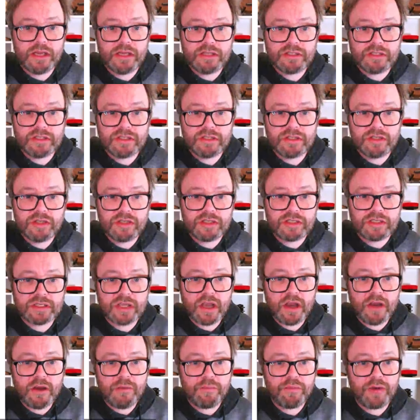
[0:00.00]
It just
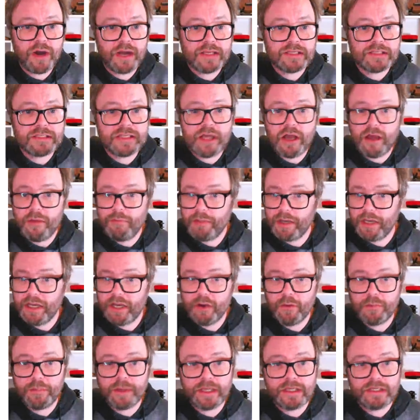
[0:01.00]
kind of breaks it up a
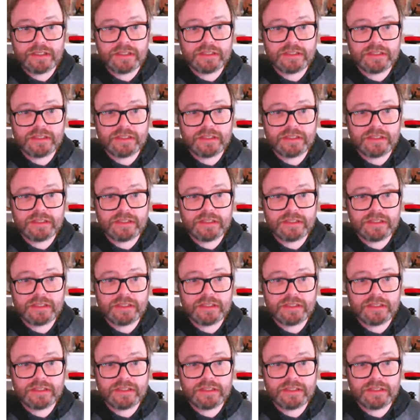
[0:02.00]
little bit,